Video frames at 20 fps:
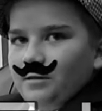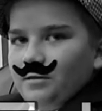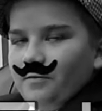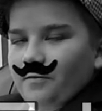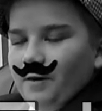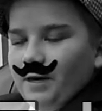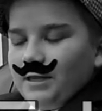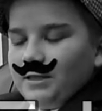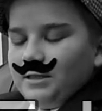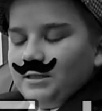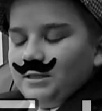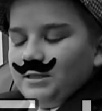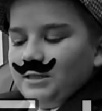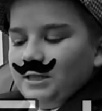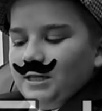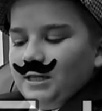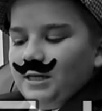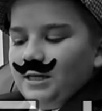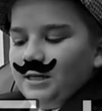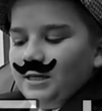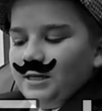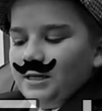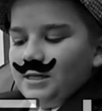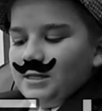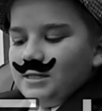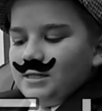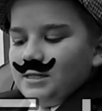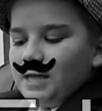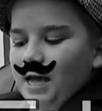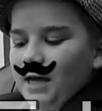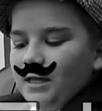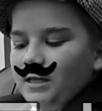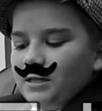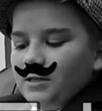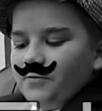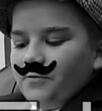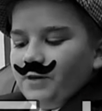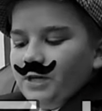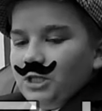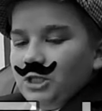fantasy,
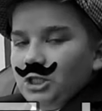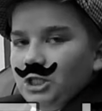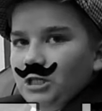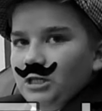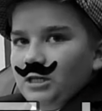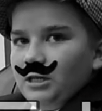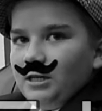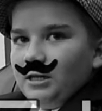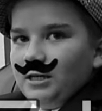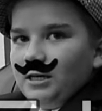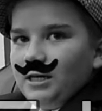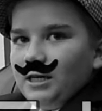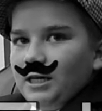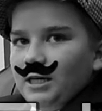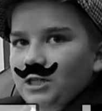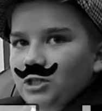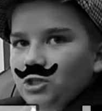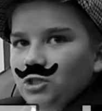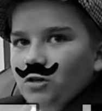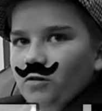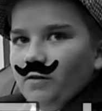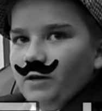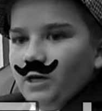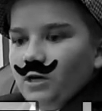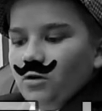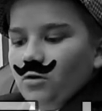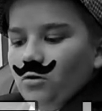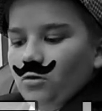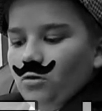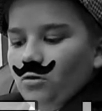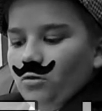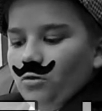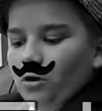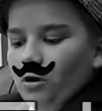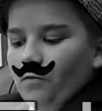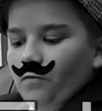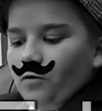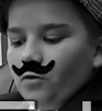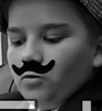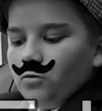science fiction, historical
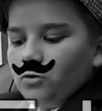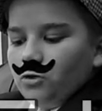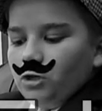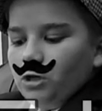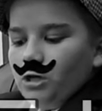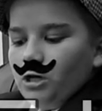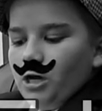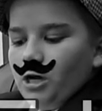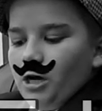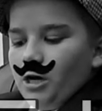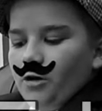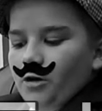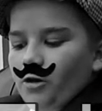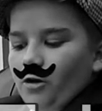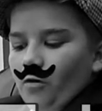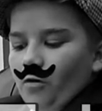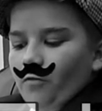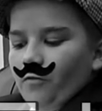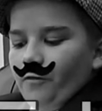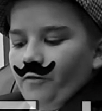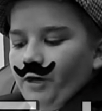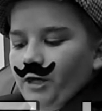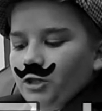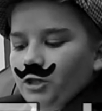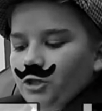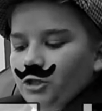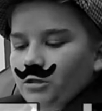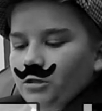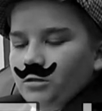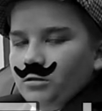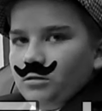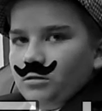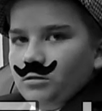novels and non-fiction.